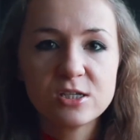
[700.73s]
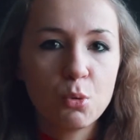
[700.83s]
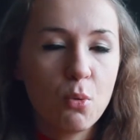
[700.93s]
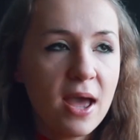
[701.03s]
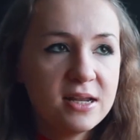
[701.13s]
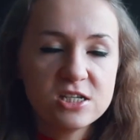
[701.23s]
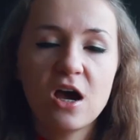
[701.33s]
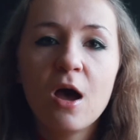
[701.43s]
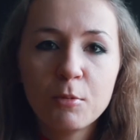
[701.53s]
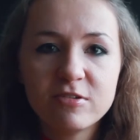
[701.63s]
So any
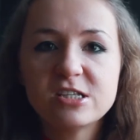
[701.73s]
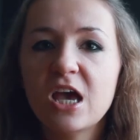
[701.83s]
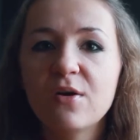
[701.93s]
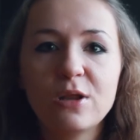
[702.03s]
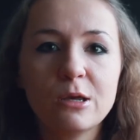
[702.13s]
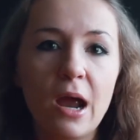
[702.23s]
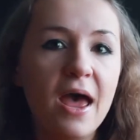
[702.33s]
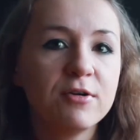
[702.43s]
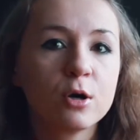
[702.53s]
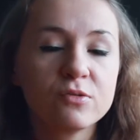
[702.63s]
time of the day when you
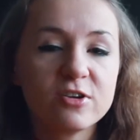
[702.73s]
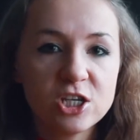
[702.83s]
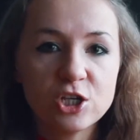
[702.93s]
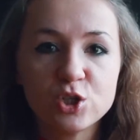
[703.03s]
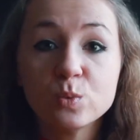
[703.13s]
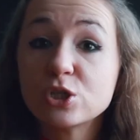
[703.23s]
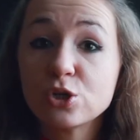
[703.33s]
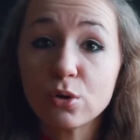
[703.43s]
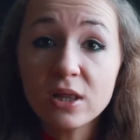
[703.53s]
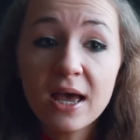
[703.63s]
have a conversation with
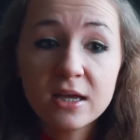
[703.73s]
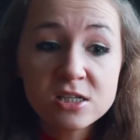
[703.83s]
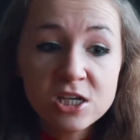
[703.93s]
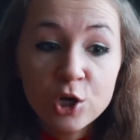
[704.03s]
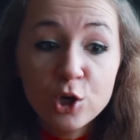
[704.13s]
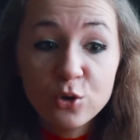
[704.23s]
your client,